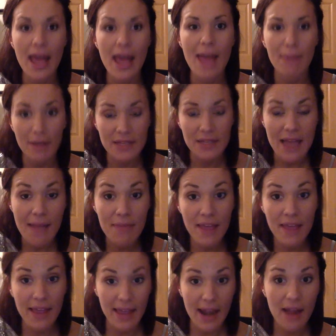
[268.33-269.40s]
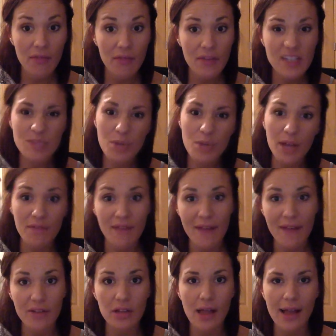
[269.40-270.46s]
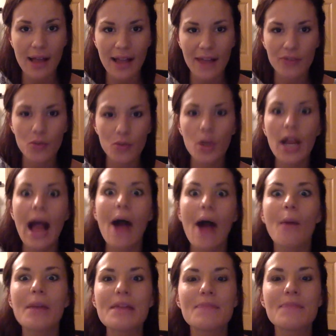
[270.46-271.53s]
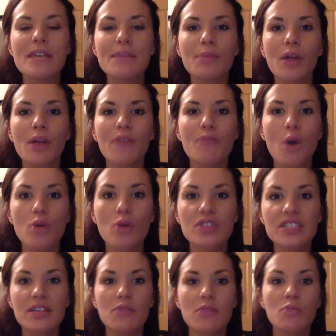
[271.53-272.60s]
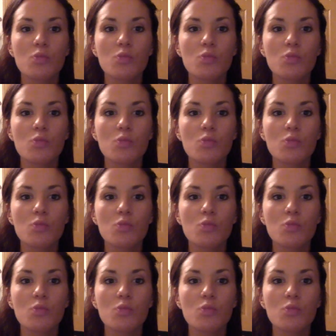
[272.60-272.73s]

And by the time they get on Facebook at 5 o'clock after work, how many people have posted